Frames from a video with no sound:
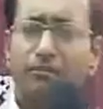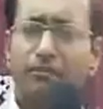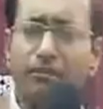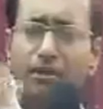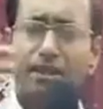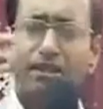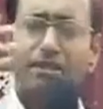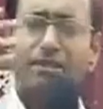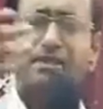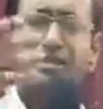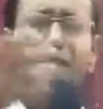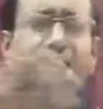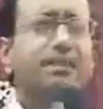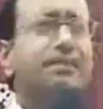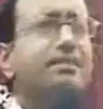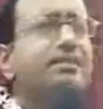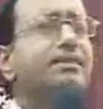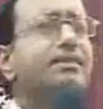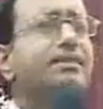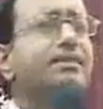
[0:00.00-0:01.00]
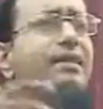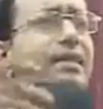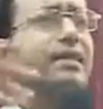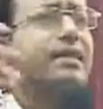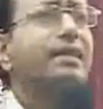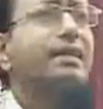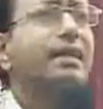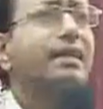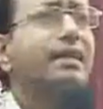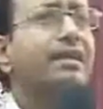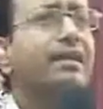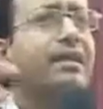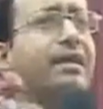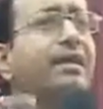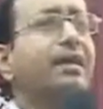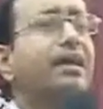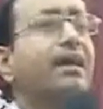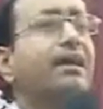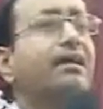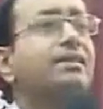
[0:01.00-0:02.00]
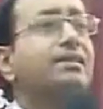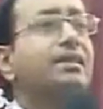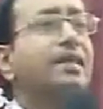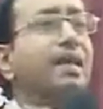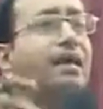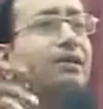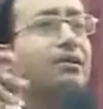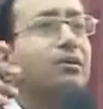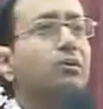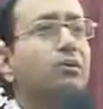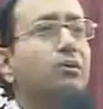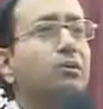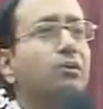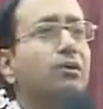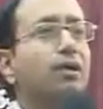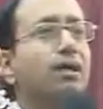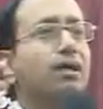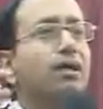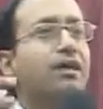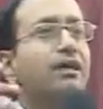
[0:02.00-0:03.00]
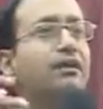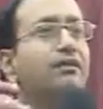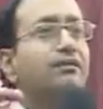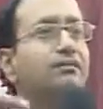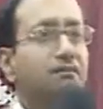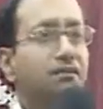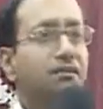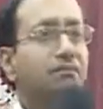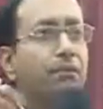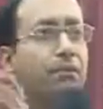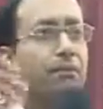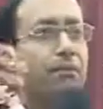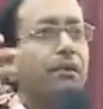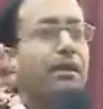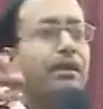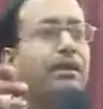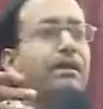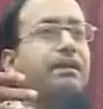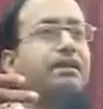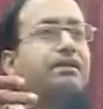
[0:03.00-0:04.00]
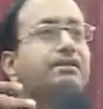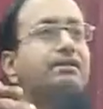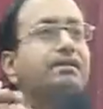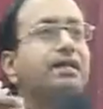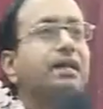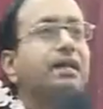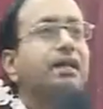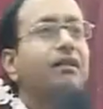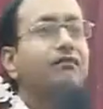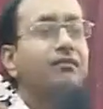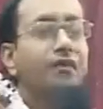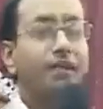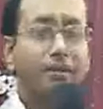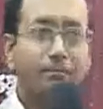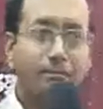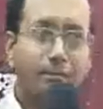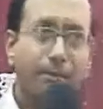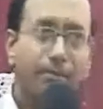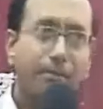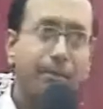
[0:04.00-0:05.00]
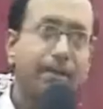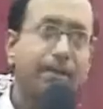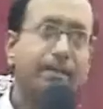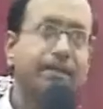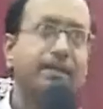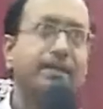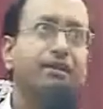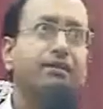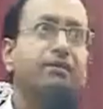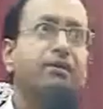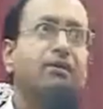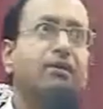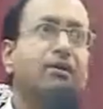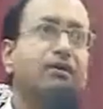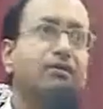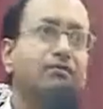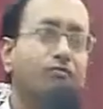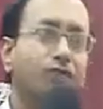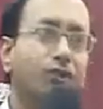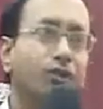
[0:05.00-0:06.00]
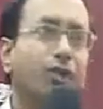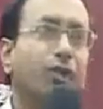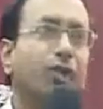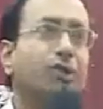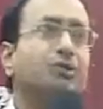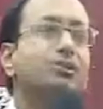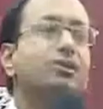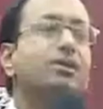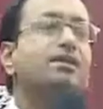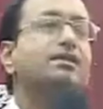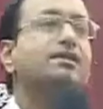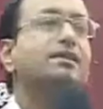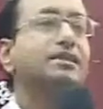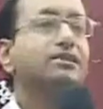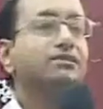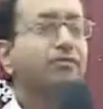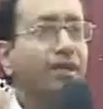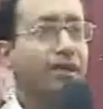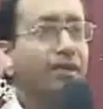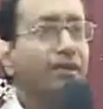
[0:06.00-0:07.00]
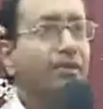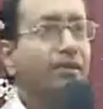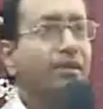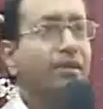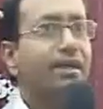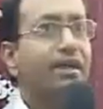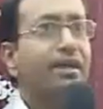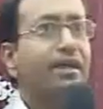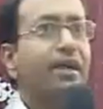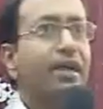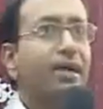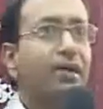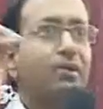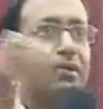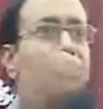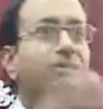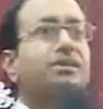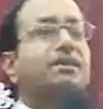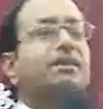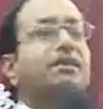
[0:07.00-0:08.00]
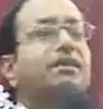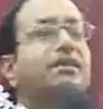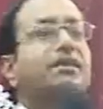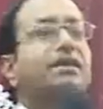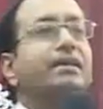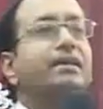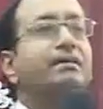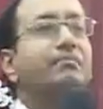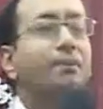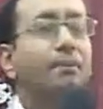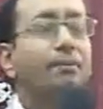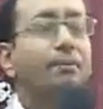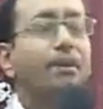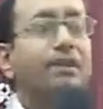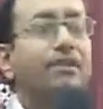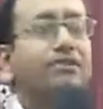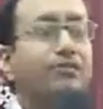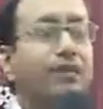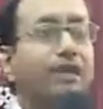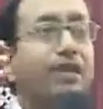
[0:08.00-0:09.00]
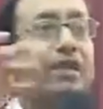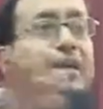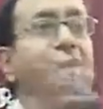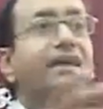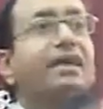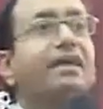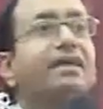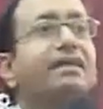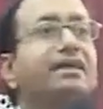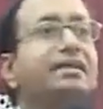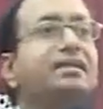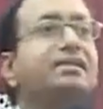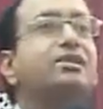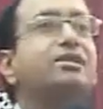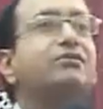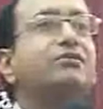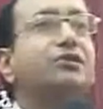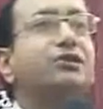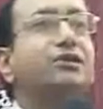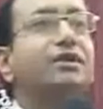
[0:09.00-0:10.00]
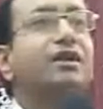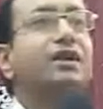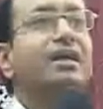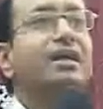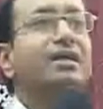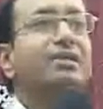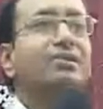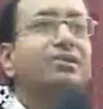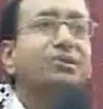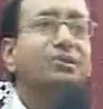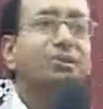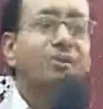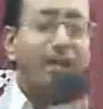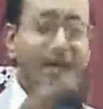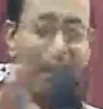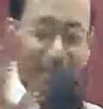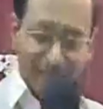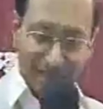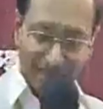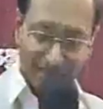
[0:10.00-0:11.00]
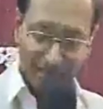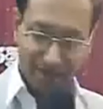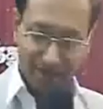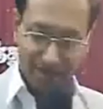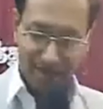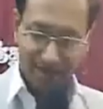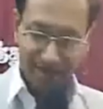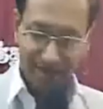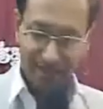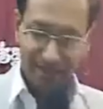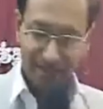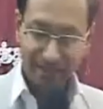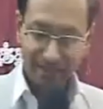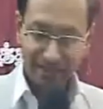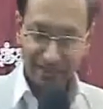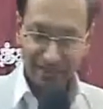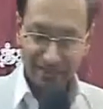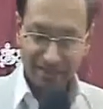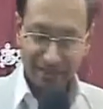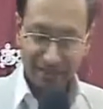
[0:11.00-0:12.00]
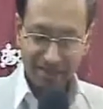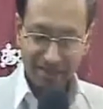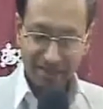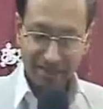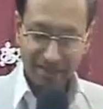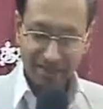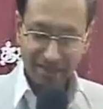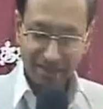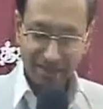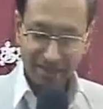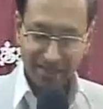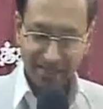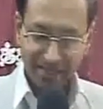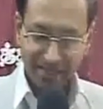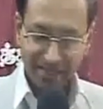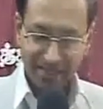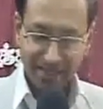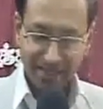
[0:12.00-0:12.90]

various churches and then she had to prepare herself and prepare the food also and she is very good cook, she prepares very tasty food. So I had very tasty